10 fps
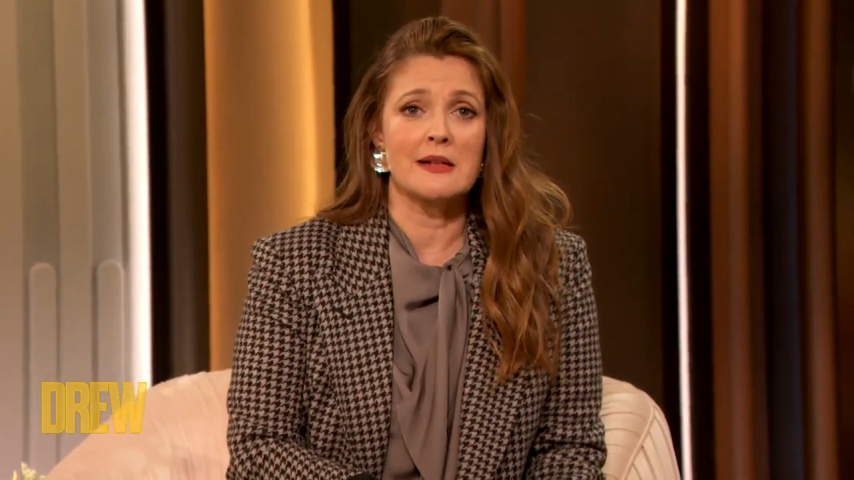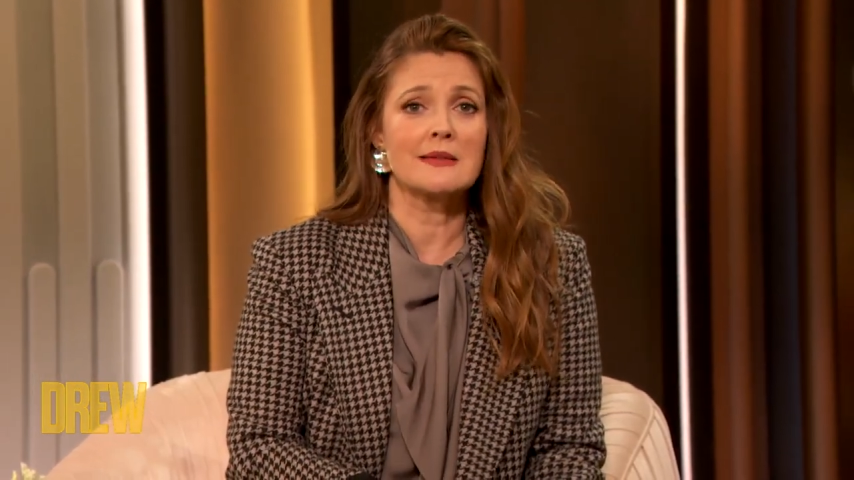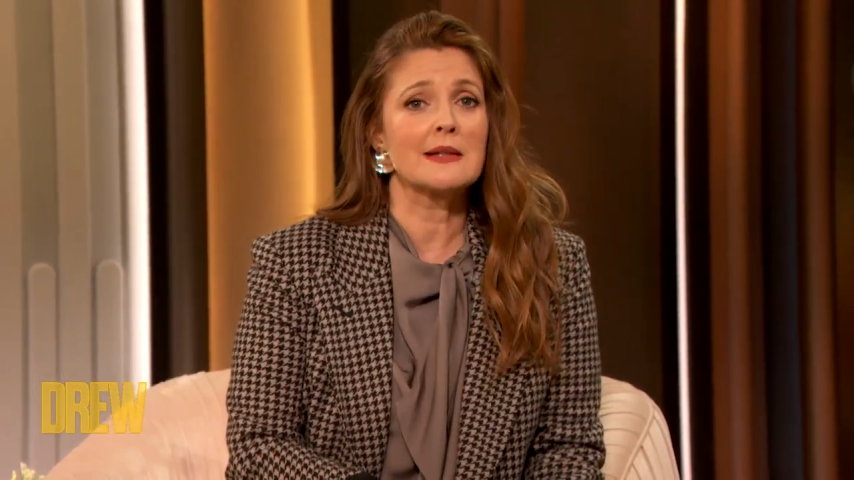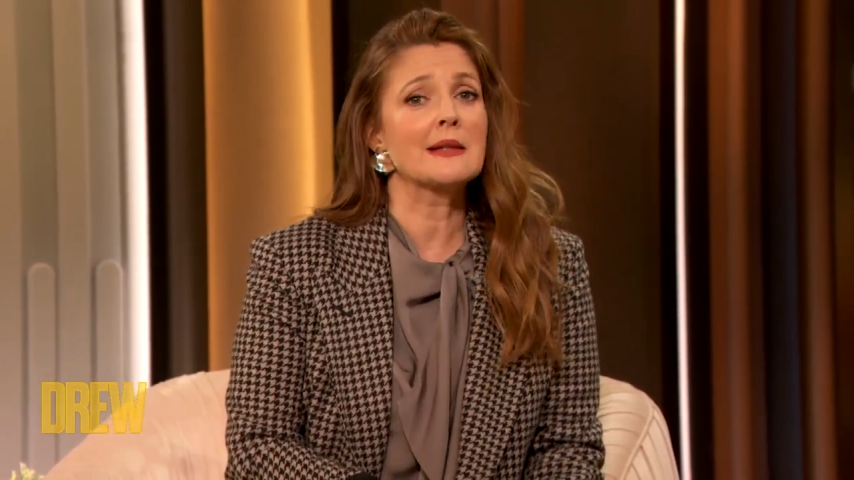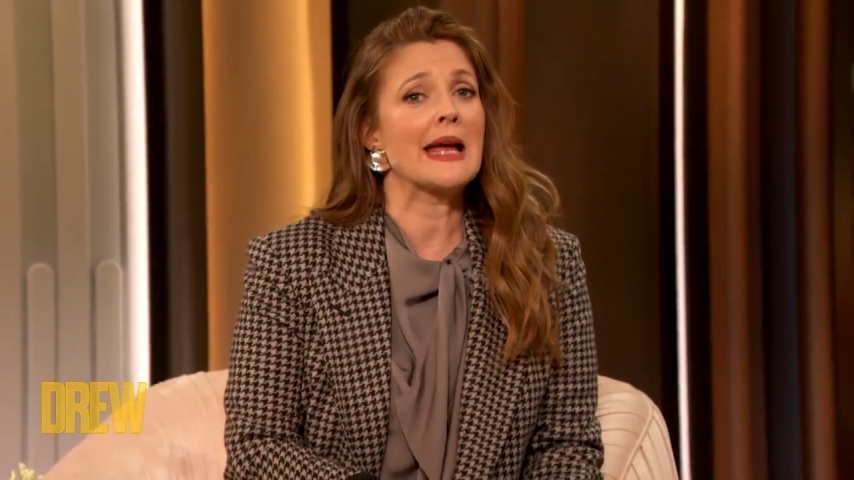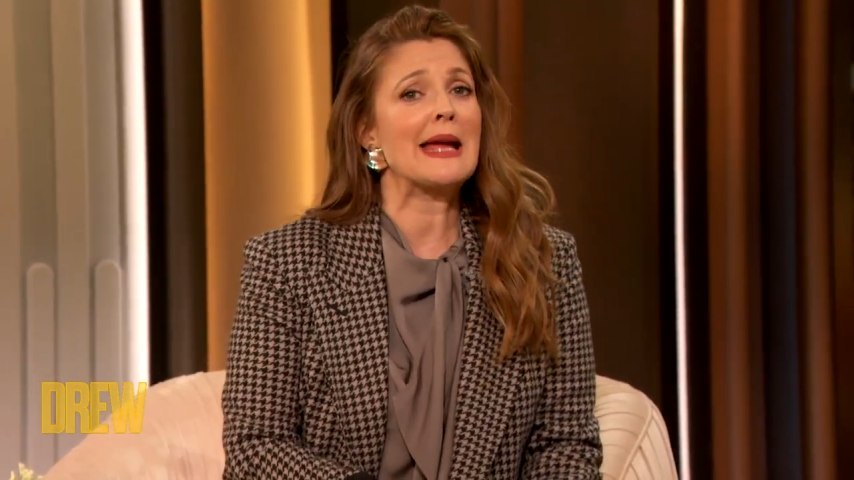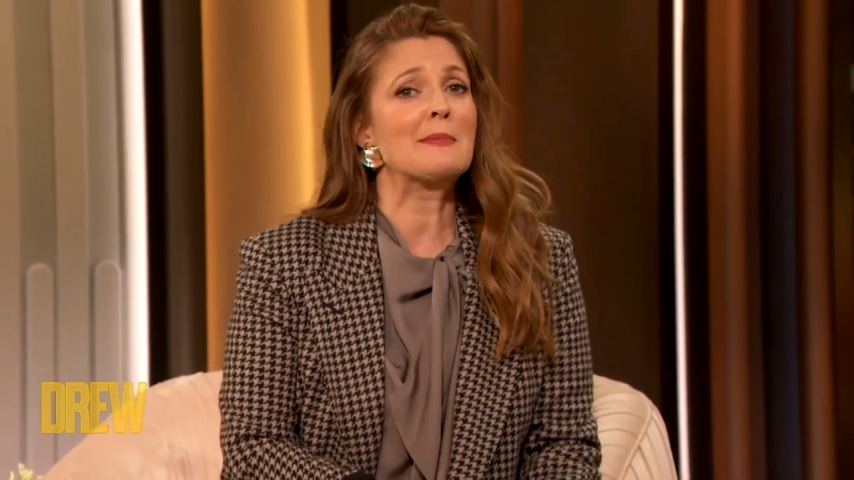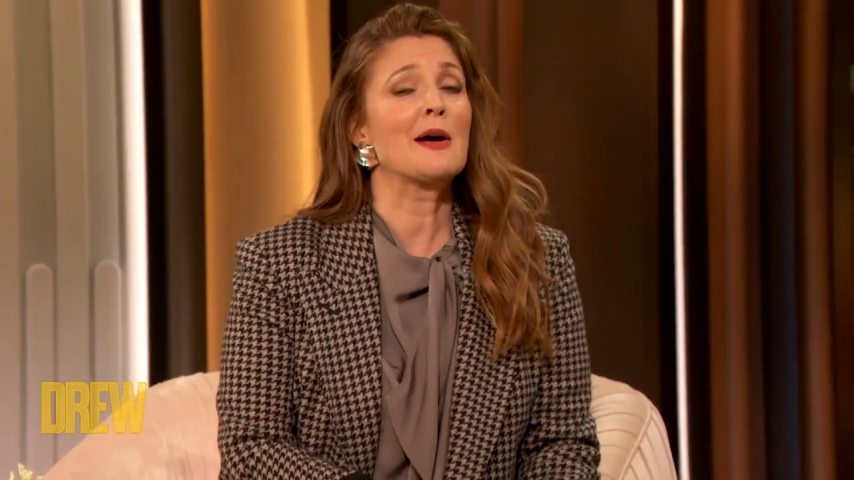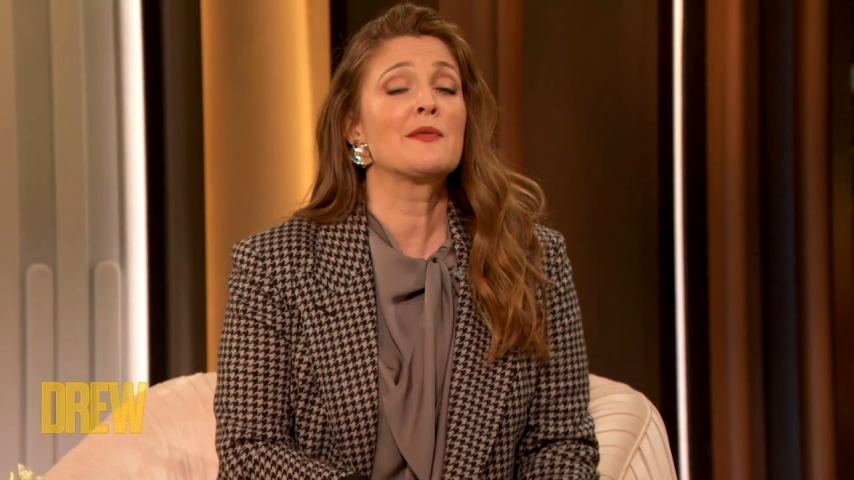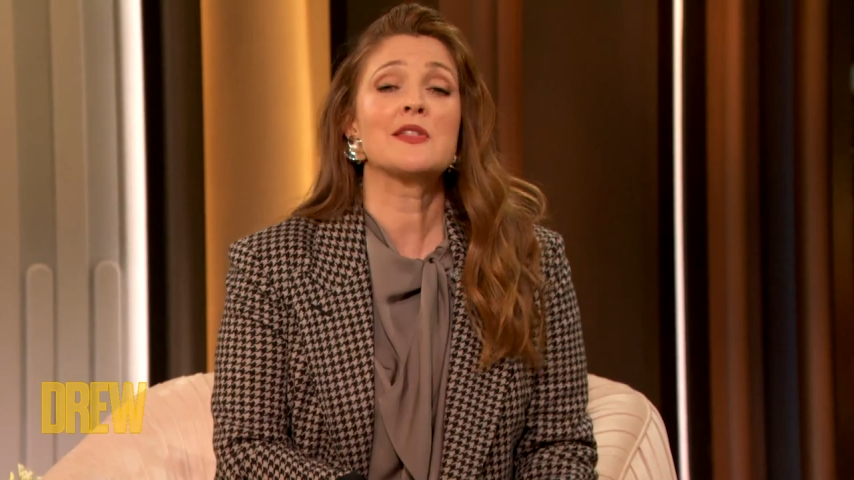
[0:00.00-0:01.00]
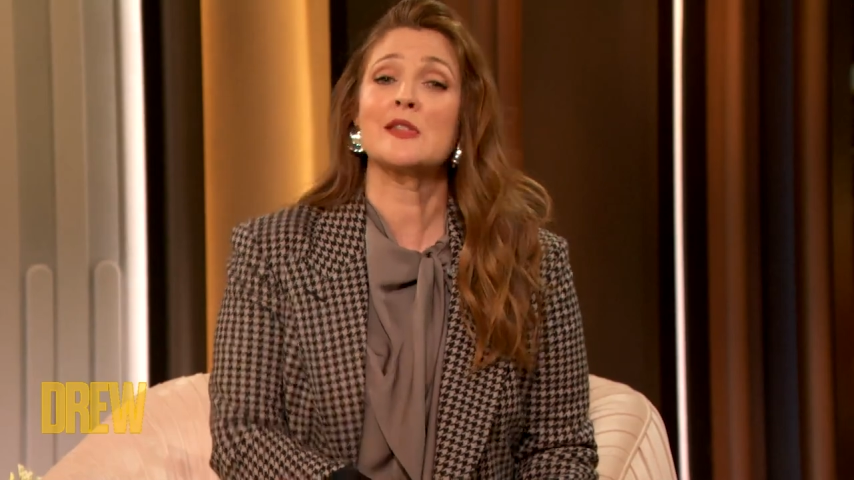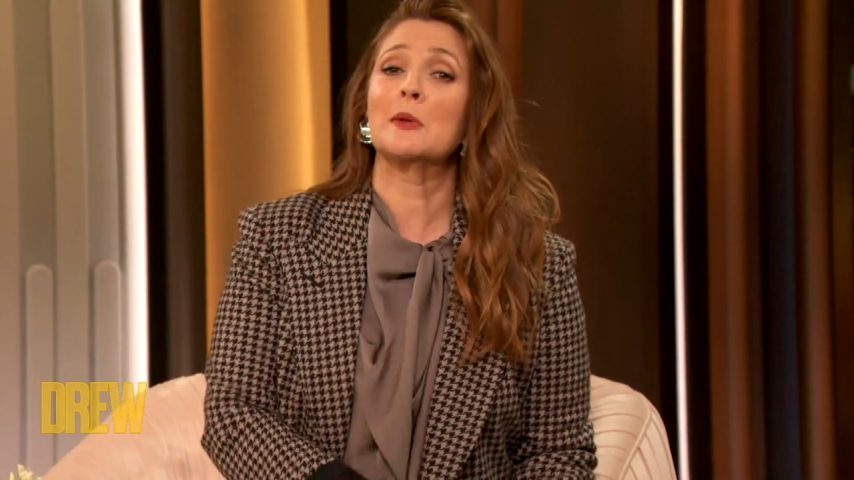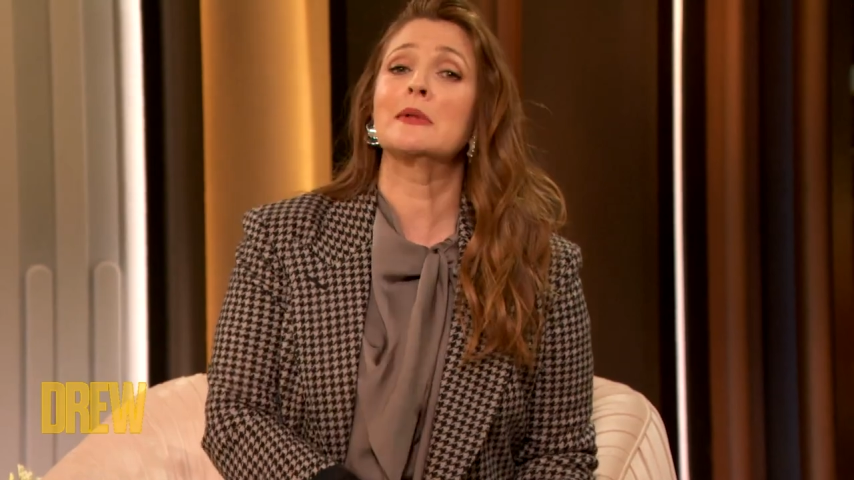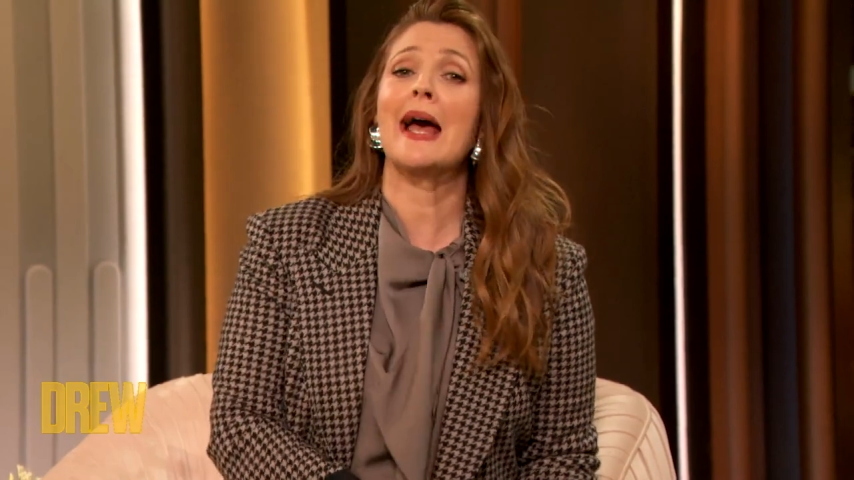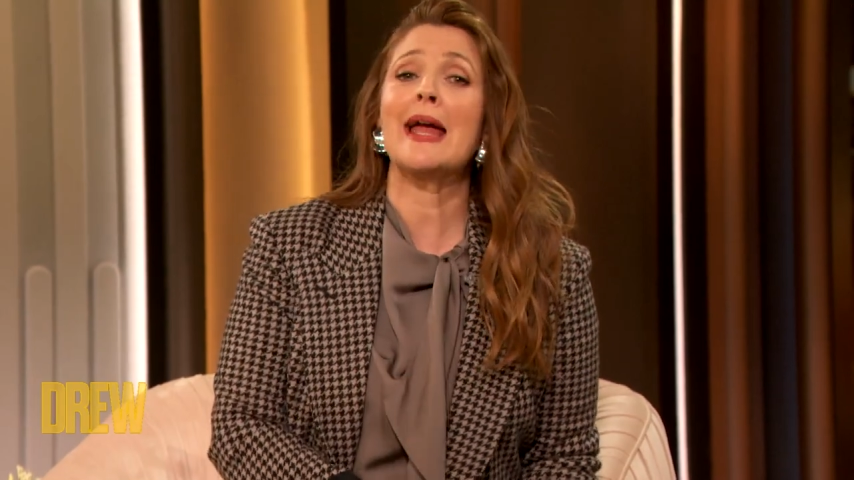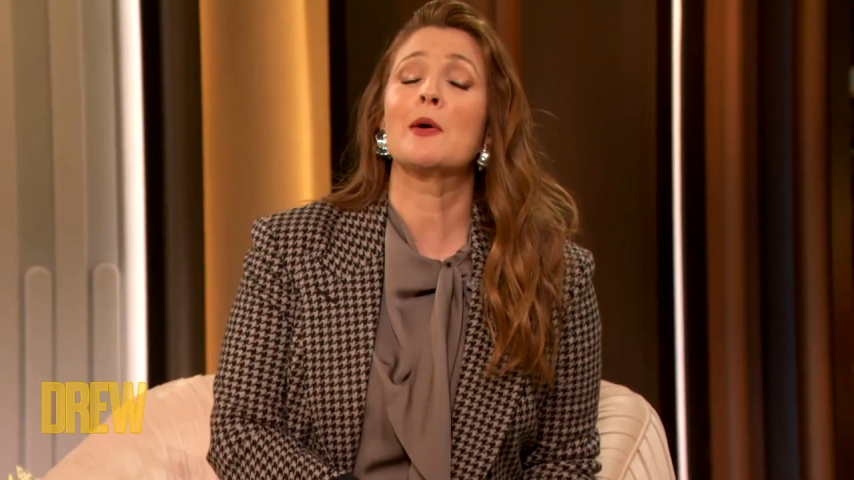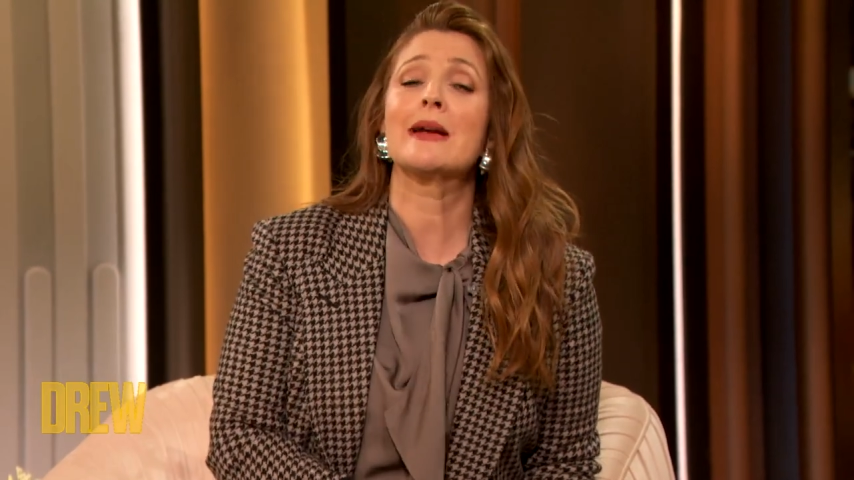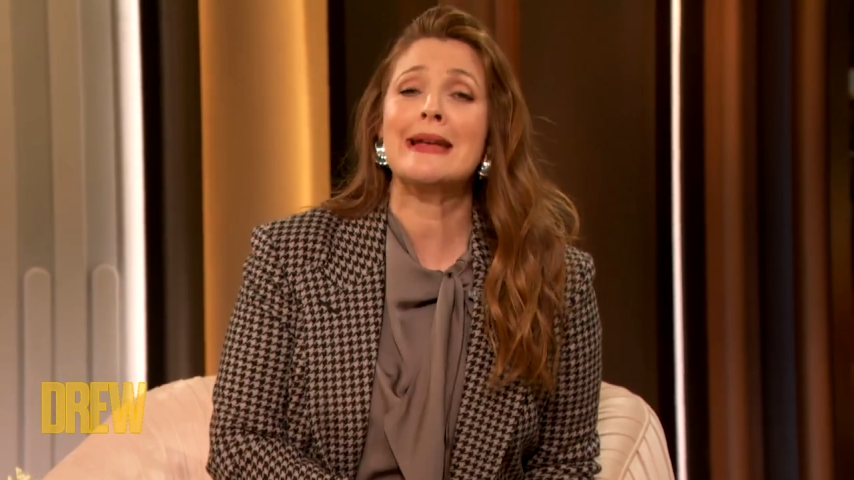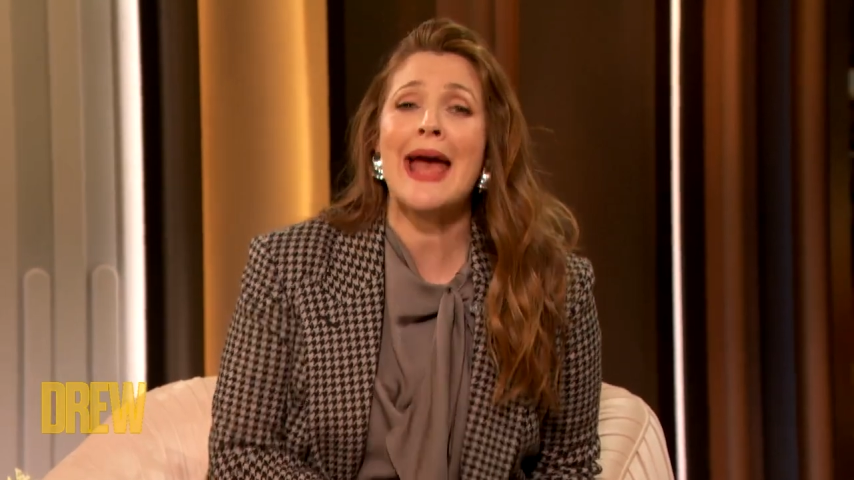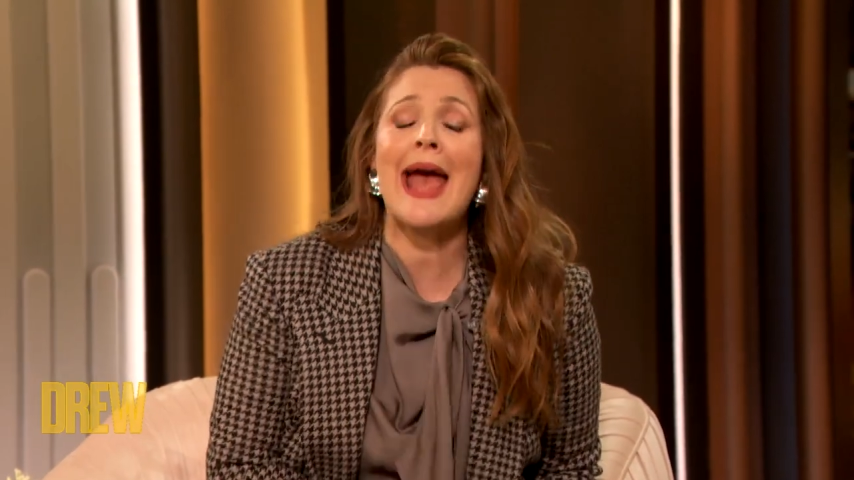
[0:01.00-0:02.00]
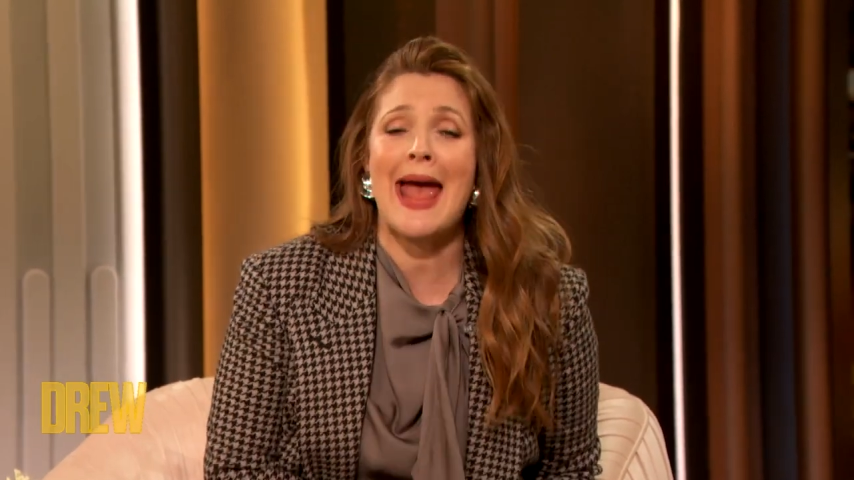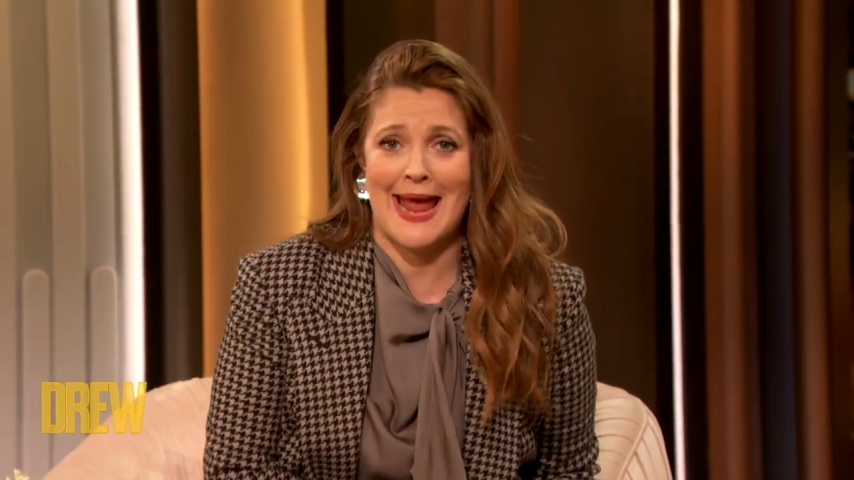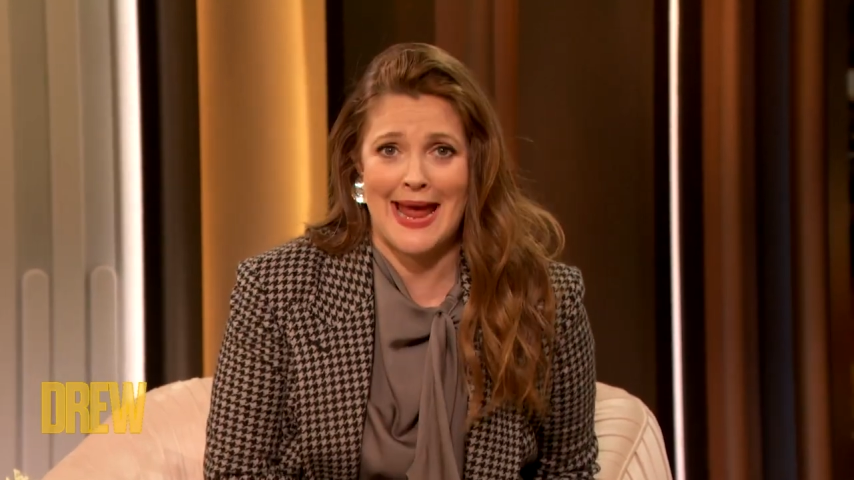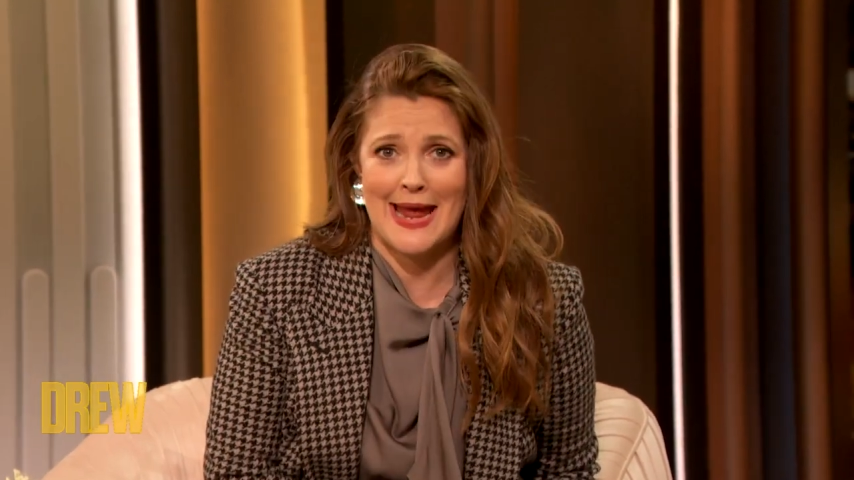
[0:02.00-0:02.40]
a little game of Soleil or Nay.